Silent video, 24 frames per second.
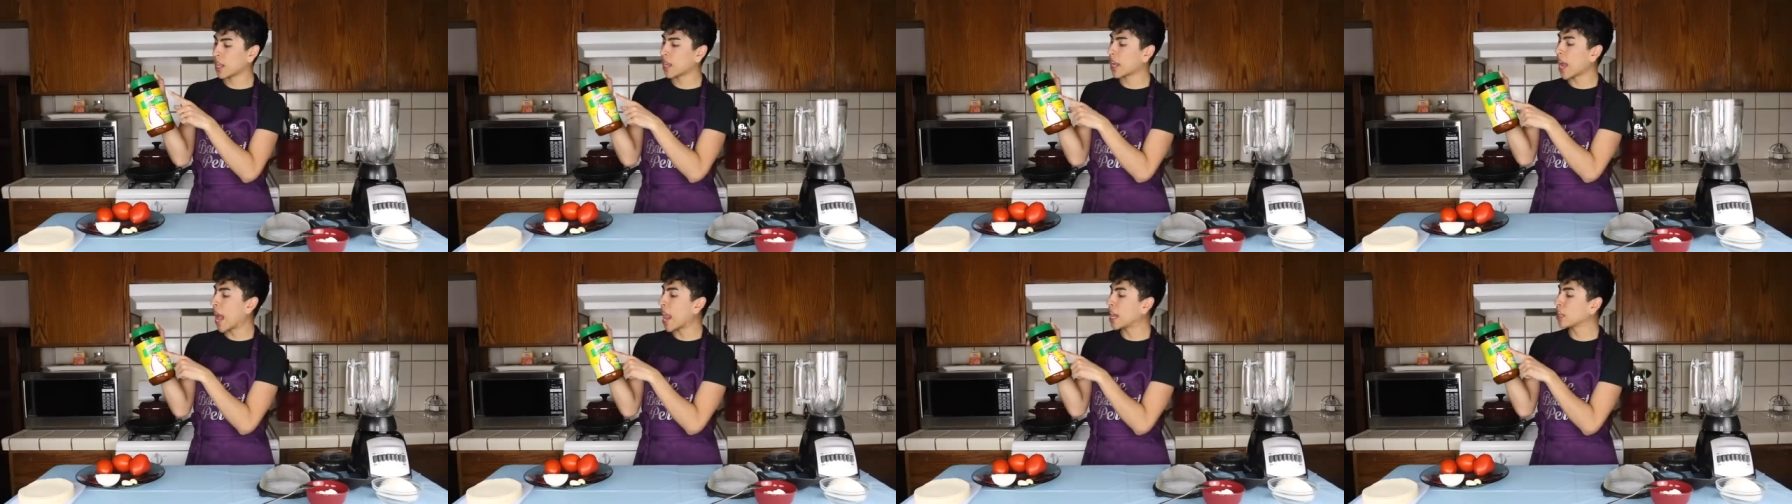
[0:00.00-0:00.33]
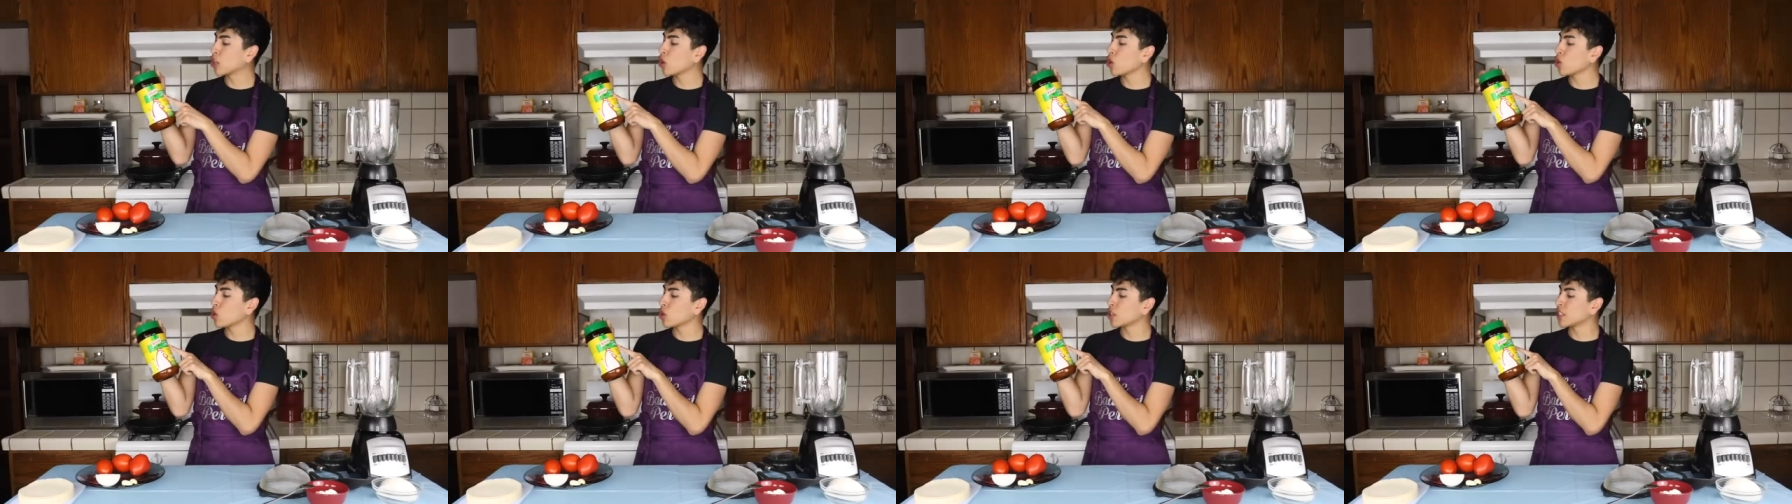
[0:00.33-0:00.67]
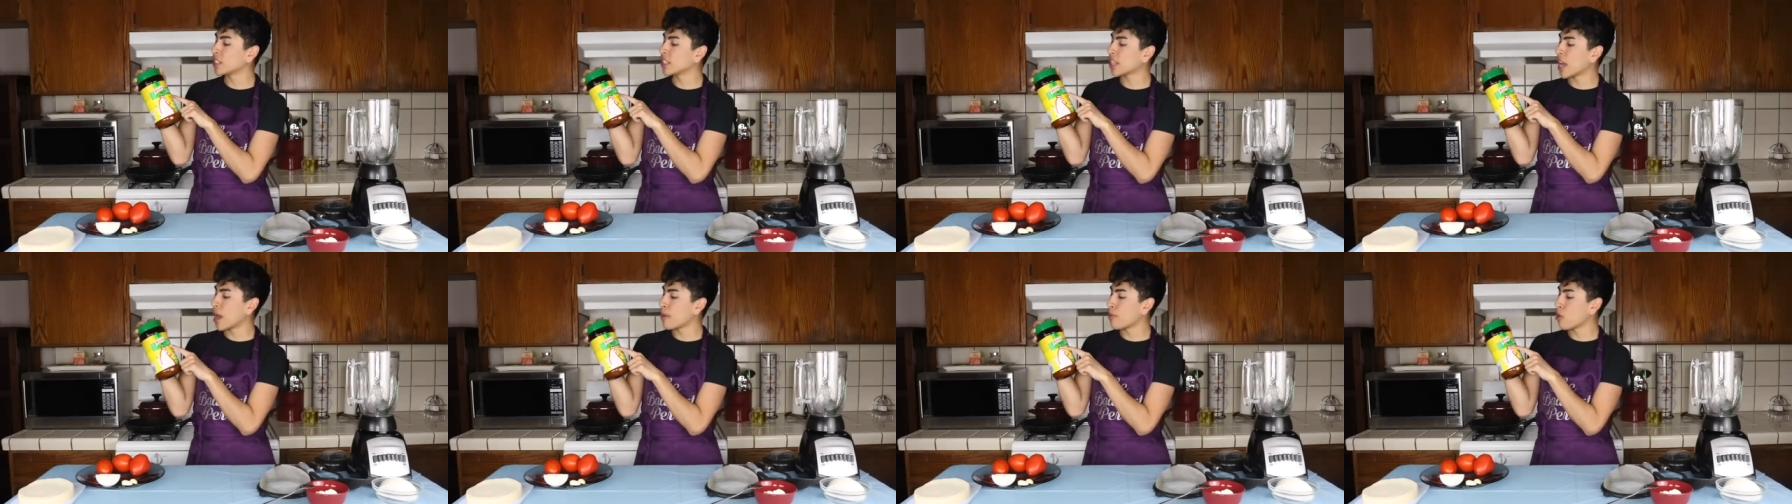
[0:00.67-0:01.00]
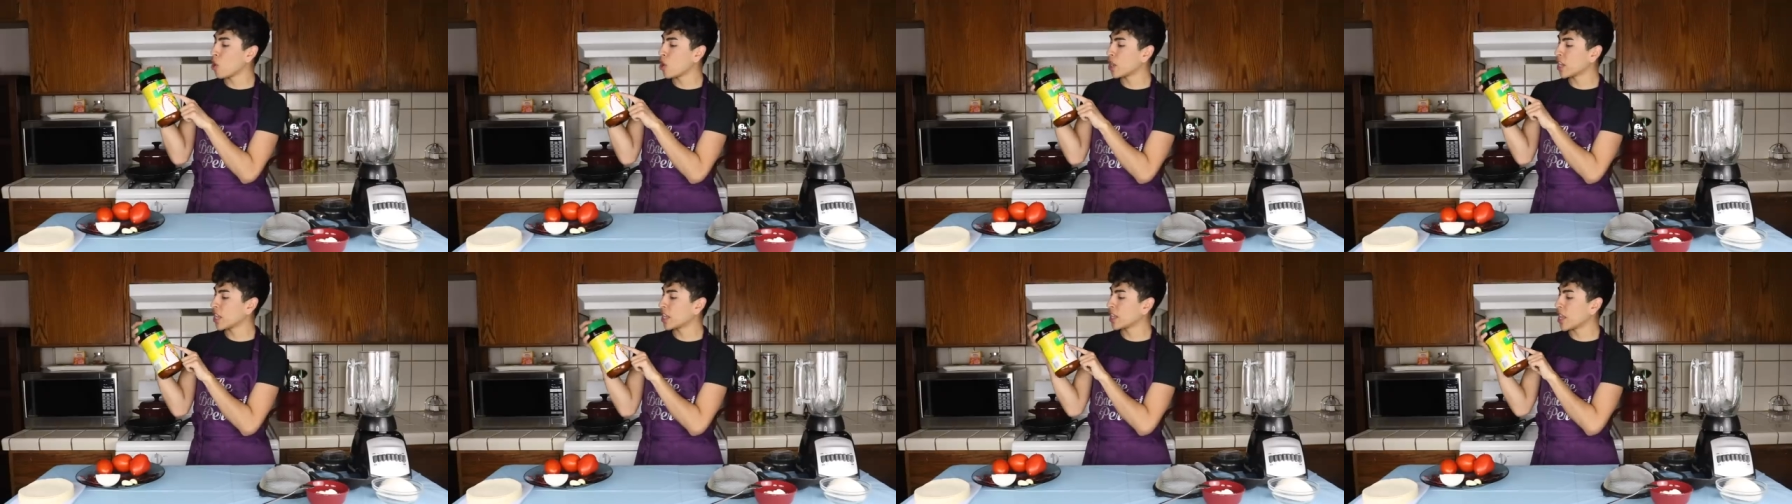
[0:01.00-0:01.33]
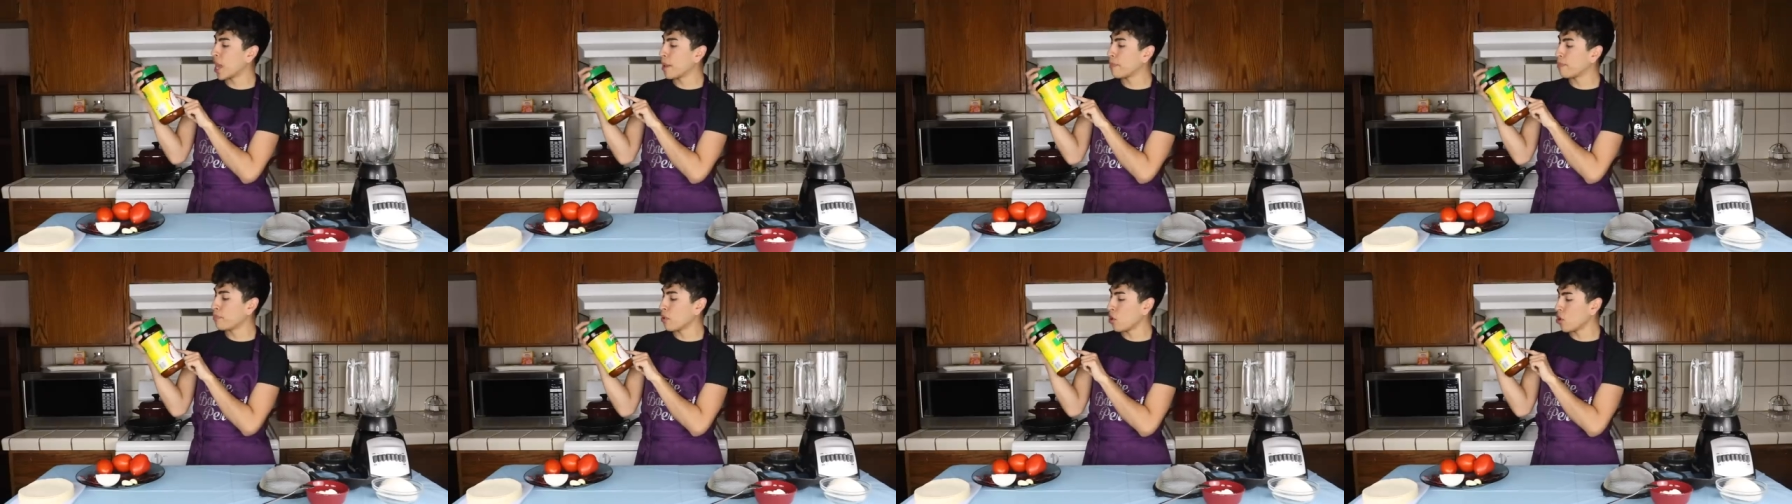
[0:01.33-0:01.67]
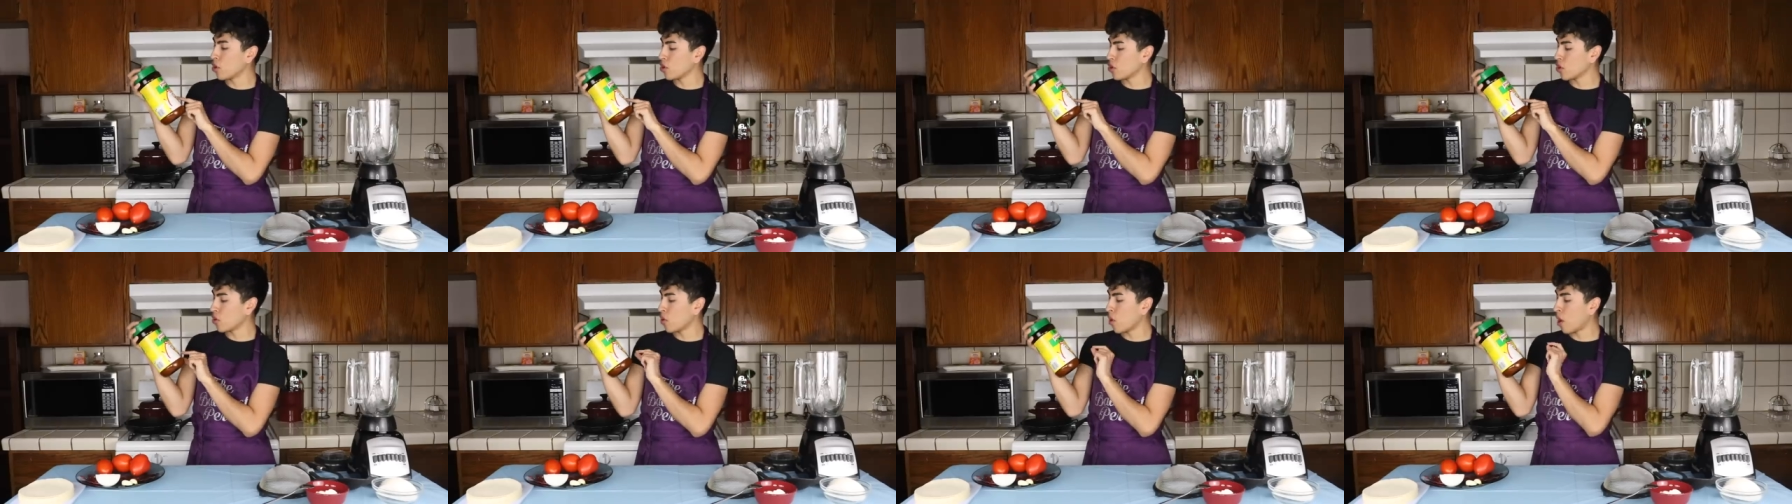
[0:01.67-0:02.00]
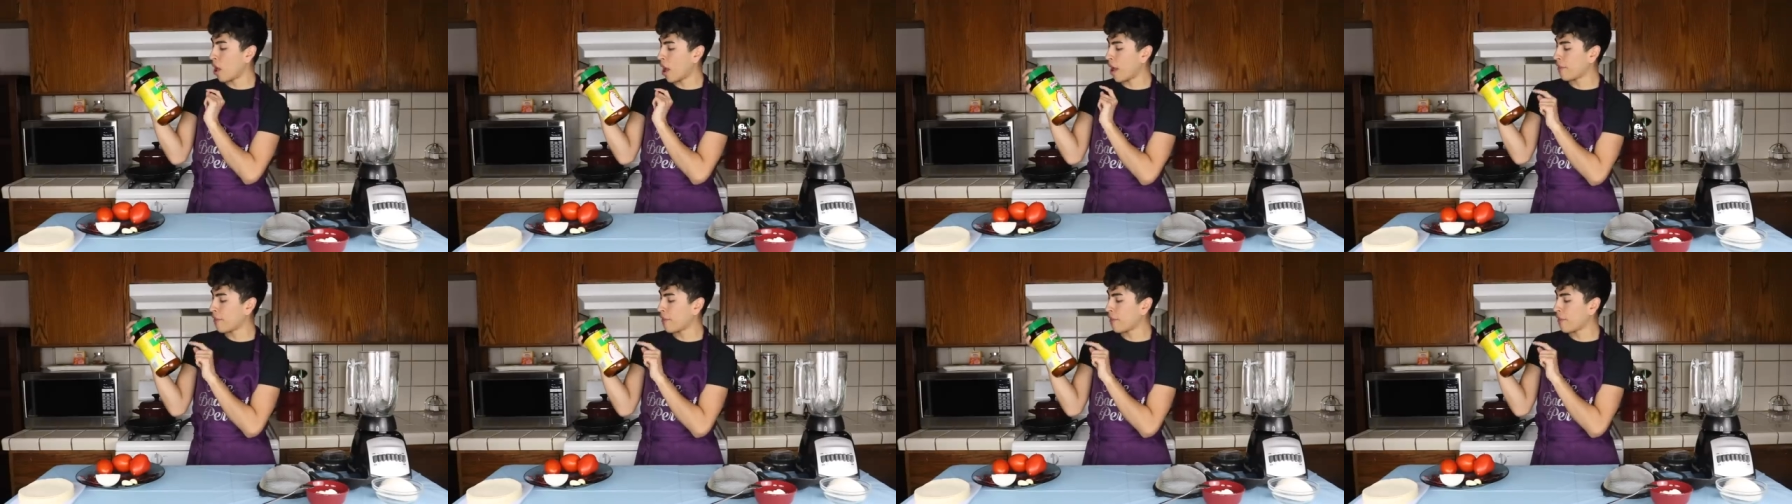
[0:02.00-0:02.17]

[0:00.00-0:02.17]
caldo con sabor de pollo.